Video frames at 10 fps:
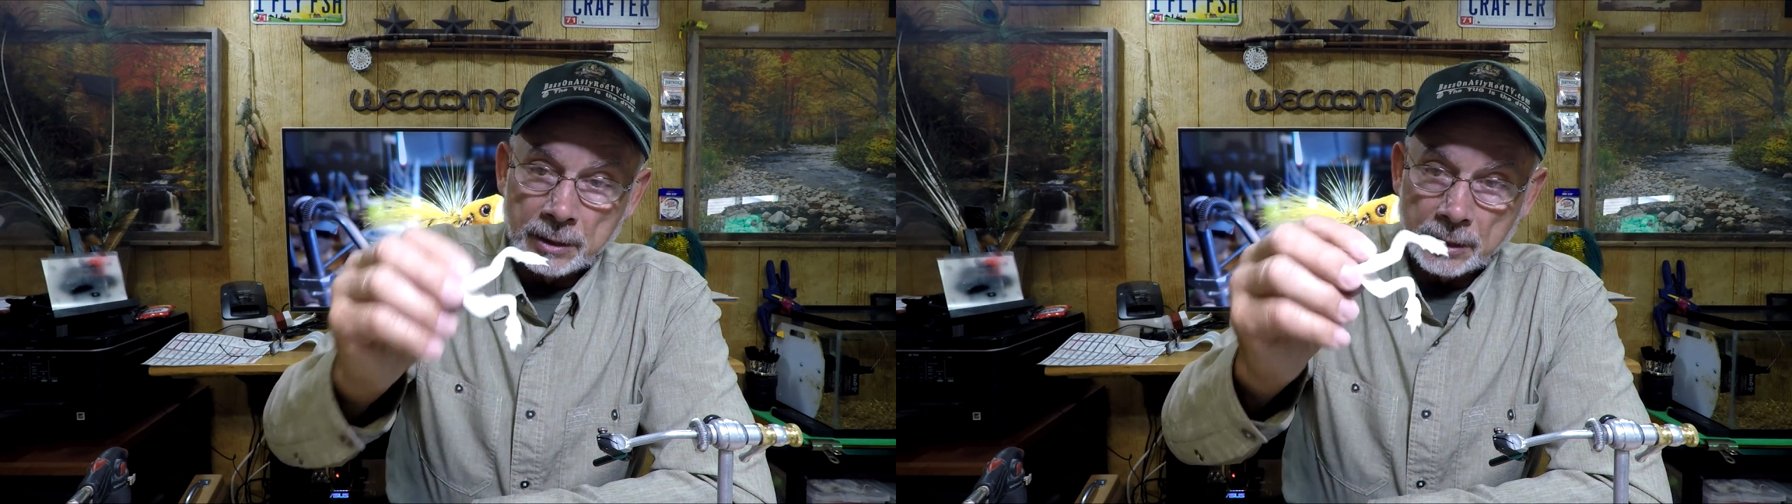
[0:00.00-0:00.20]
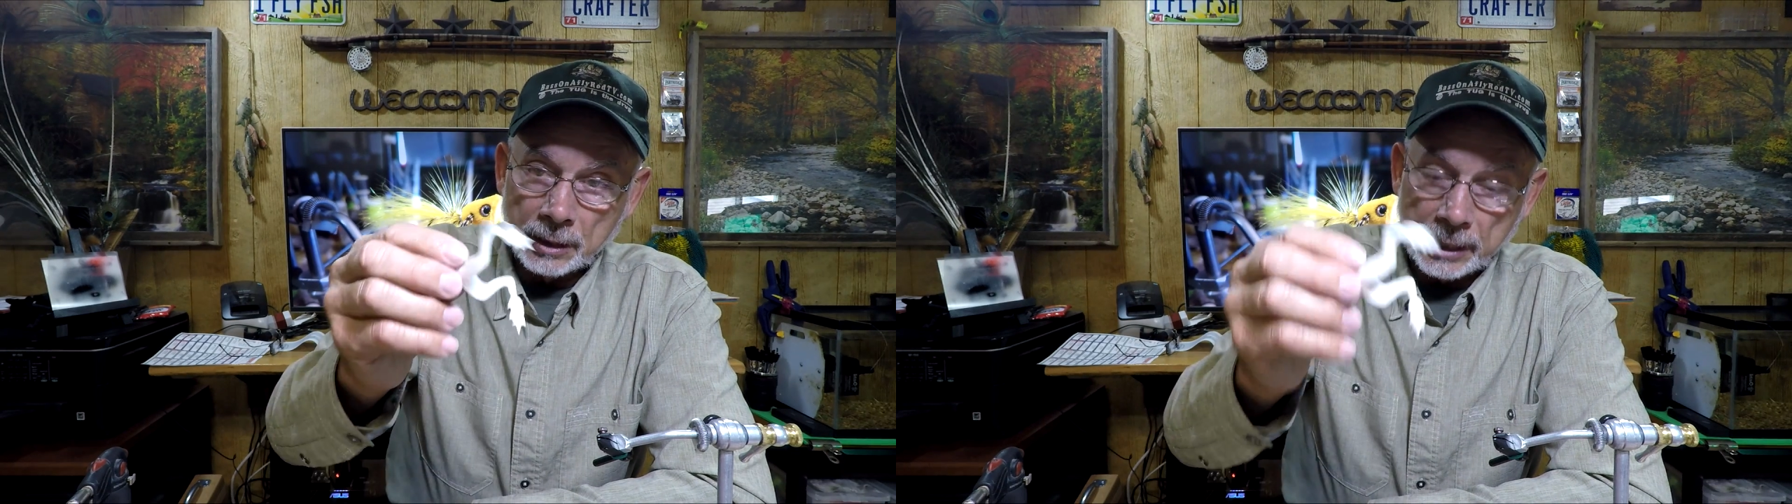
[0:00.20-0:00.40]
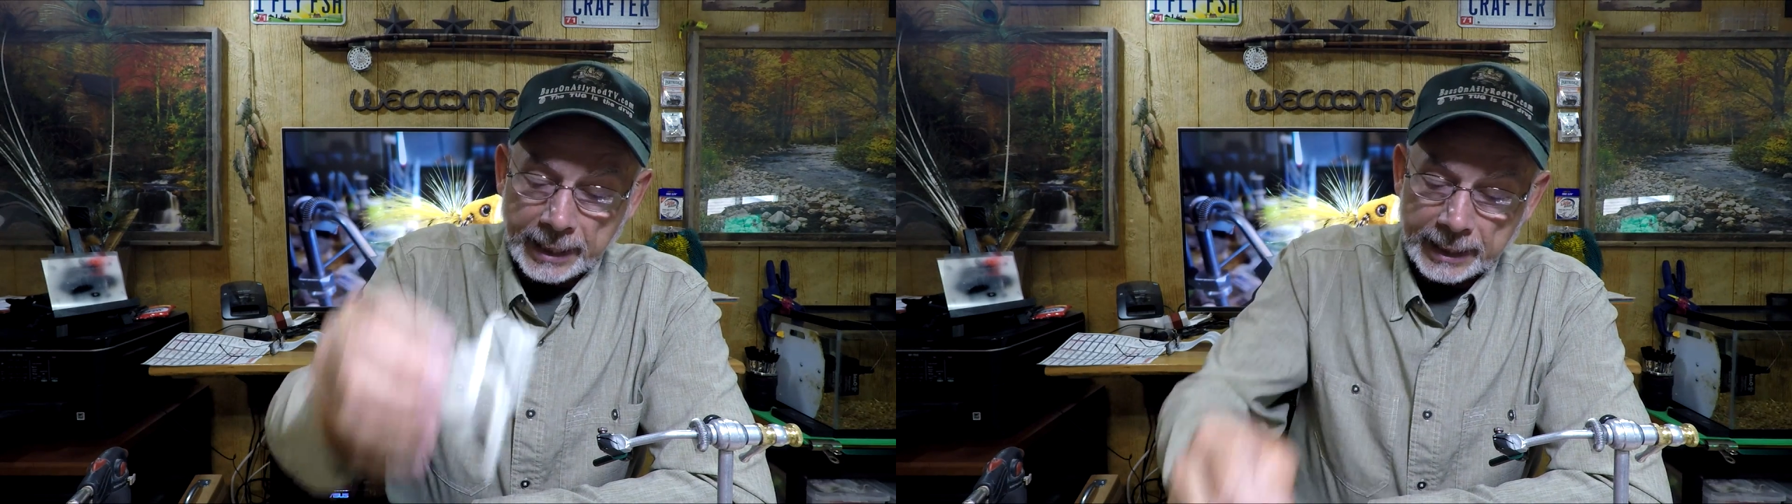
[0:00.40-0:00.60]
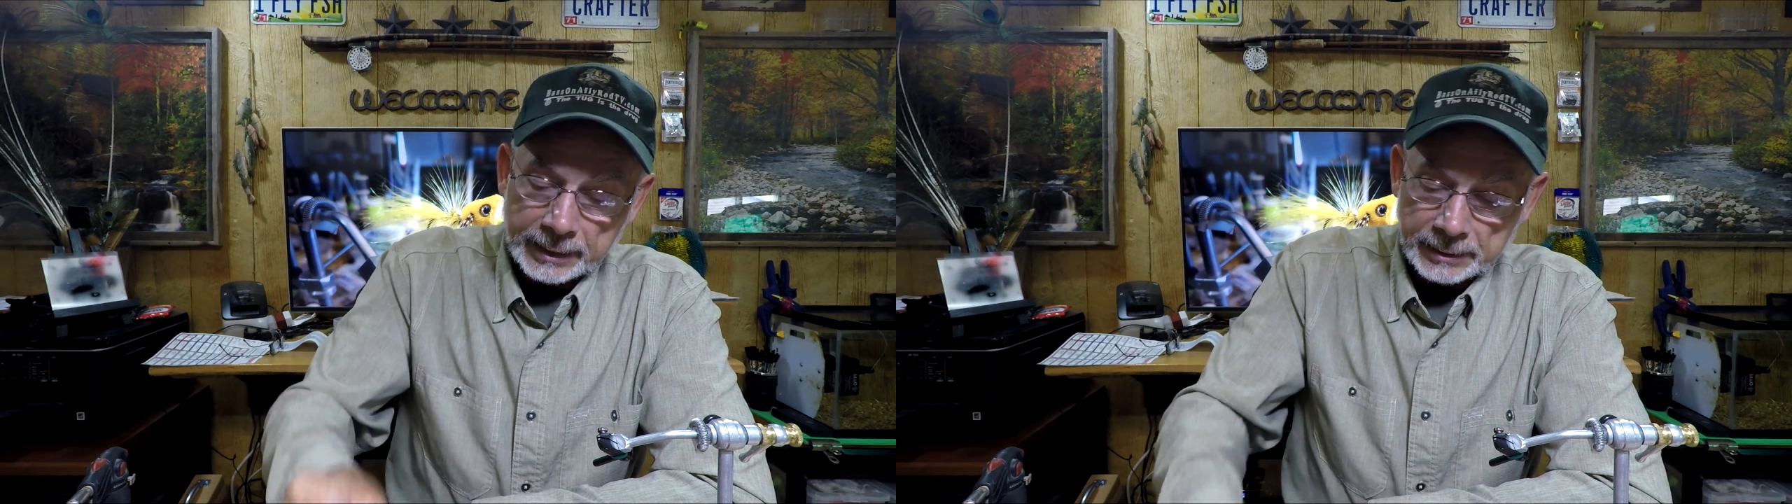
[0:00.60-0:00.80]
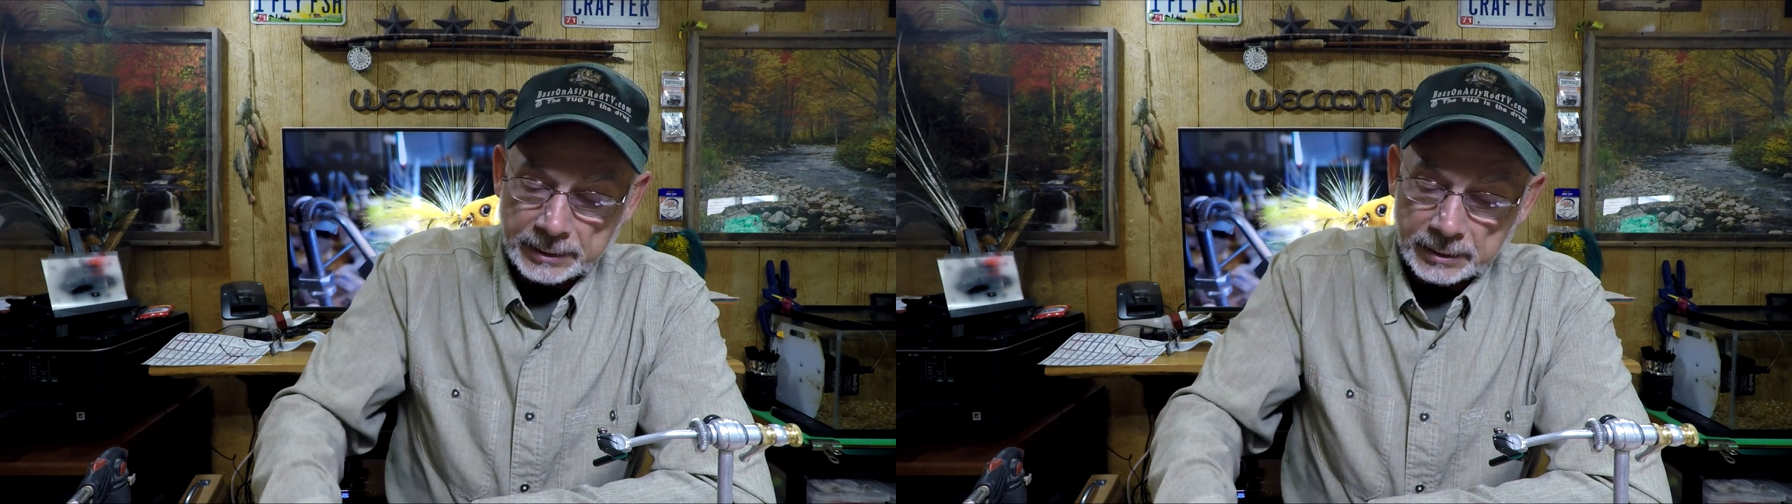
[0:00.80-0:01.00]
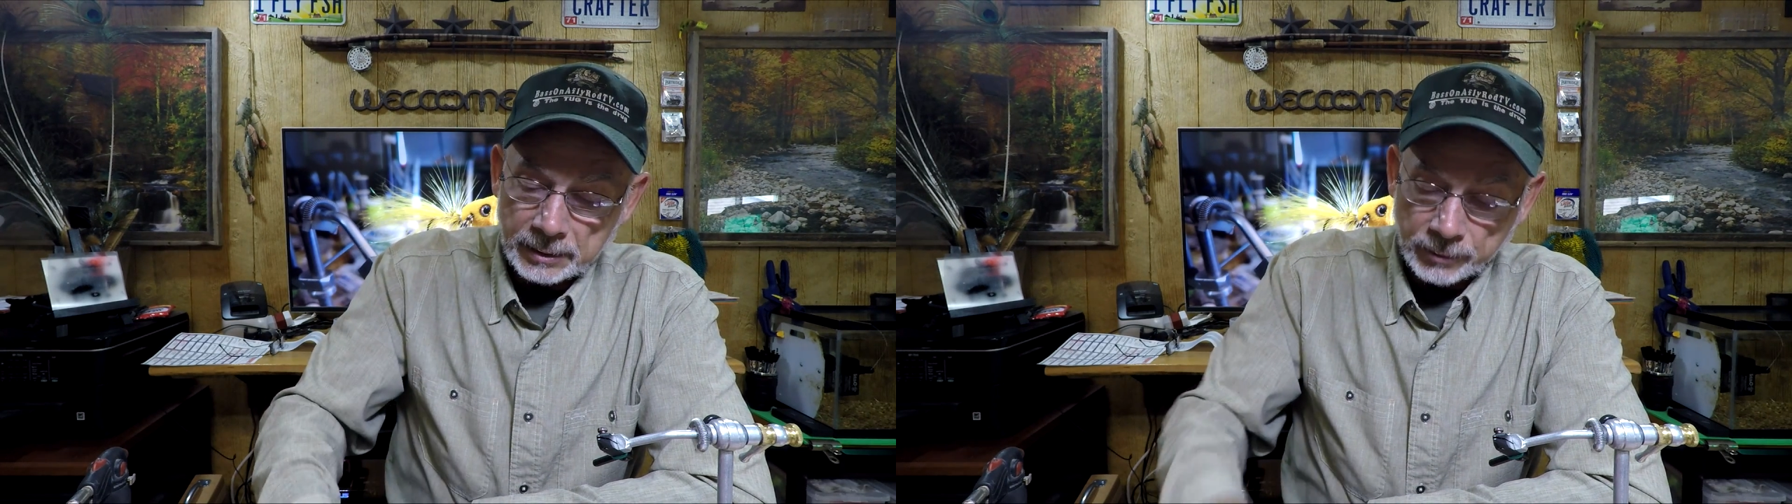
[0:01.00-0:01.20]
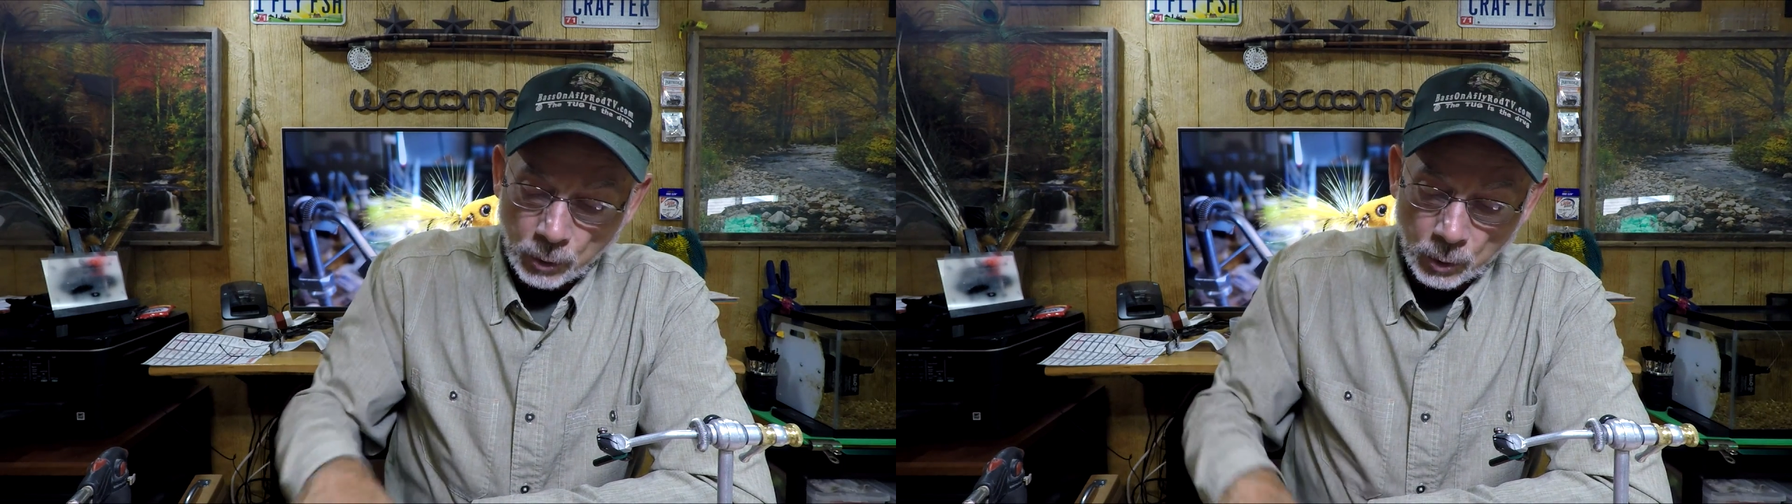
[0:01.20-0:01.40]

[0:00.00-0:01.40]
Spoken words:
the legs, of